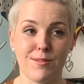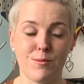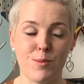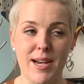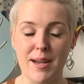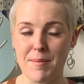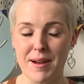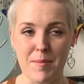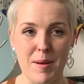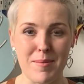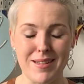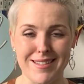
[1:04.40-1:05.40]
went about
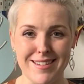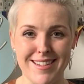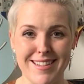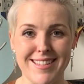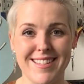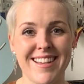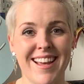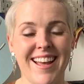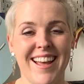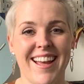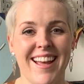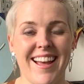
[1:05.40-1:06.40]
my business,
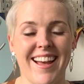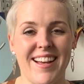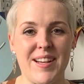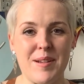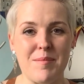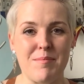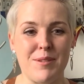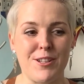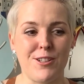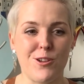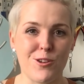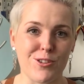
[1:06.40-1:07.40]

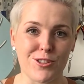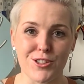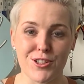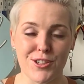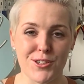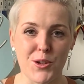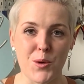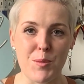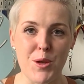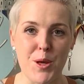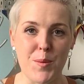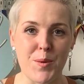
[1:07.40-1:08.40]
launched Soul
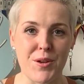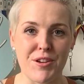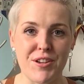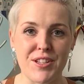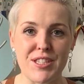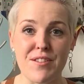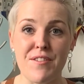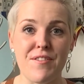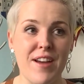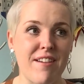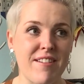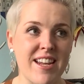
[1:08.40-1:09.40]
Purpose
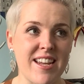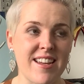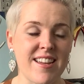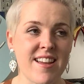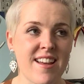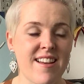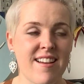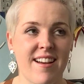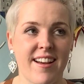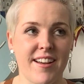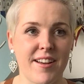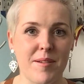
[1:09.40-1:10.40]
very
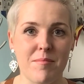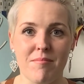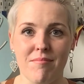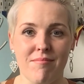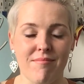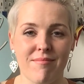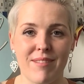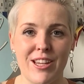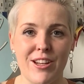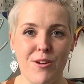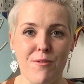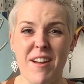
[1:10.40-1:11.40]

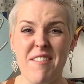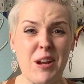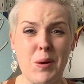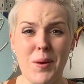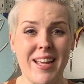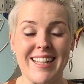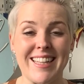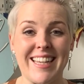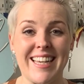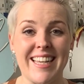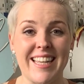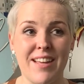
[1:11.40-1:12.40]

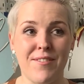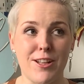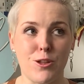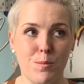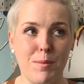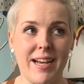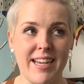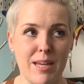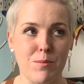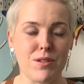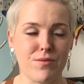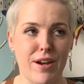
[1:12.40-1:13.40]
quickly. If I look back,
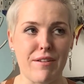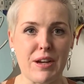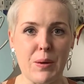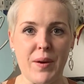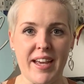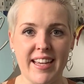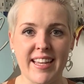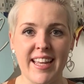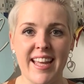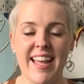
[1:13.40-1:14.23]
it was very quick.